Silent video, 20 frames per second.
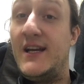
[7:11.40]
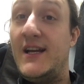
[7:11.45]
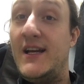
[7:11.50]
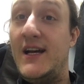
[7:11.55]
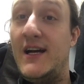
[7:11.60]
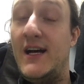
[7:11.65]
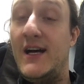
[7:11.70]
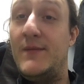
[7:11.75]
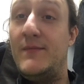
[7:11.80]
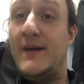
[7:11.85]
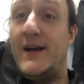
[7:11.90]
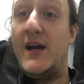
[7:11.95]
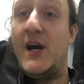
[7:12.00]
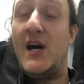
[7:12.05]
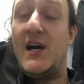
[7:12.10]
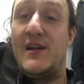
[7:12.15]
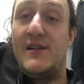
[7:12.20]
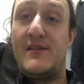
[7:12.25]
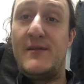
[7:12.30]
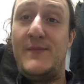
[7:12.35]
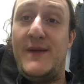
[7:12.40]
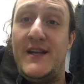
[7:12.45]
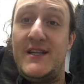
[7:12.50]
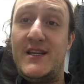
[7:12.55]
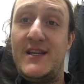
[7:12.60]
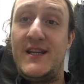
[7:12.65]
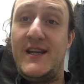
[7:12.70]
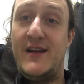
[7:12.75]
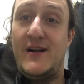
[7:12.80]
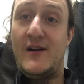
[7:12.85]
My honest opinion
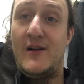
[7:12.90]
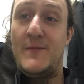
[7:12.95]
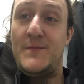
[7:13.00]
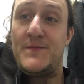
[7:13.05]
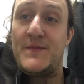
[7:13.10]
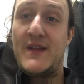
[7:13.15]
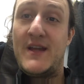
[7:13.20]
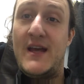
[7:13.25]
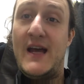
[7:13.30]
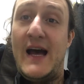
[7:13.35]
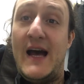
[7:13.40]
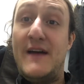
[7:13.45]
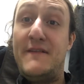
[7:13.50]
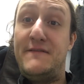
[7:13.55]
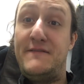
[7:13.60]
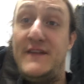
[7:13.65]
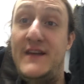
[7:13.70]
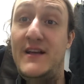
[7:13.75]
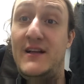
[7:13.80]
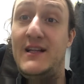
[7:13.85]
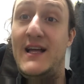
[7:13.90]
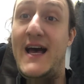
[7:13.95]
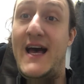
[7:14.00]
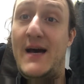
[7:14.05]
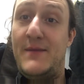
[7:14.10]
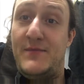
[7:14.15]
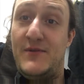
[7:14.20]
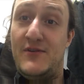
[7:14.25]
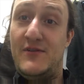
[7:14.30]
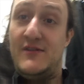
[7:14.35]
here, I feel
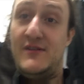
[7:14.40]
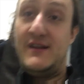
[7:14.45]
Apple